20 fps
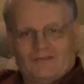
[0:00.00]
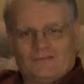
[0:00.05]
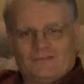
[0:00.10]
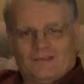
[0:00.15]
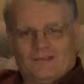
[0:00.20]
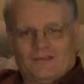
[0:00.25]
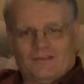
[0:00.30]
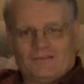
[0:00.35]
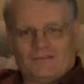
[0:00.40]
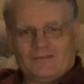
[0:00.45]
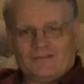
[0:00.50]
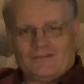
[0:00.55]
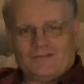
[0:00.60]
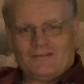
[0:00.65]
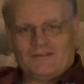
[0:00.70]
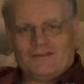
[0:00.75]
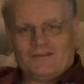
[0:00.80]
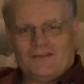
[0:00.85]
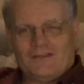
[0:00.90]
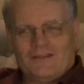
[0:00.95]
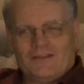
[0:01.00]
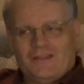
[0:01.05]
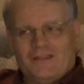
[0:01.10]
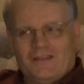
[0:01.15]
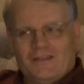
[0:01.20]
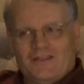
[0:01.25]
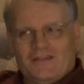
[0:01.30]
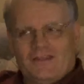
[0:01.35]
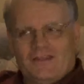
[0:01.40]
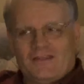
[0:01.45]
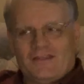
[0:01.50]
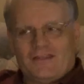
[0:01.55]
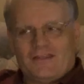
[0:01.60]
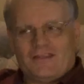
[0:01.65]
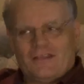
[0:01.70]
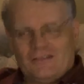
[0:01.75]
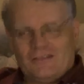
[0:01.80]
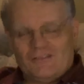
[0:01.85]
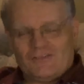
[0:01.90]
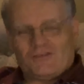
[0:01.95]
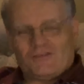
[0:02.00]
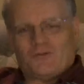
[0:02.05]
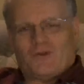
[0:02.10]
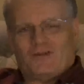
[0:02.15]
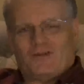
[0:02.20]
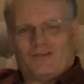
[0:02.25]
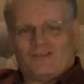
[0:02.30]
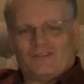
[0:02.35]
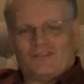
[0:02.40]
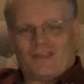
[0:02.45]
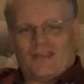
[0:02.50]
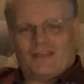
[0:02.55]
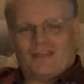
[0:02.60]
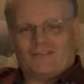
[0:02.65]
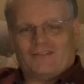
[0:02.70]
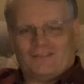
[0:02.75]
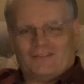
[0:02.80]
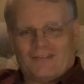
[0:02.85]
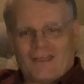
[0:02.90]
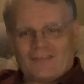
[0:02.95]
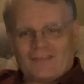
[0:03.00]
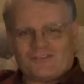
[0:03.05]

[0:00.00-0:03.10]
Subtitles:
things easy to understand, and that's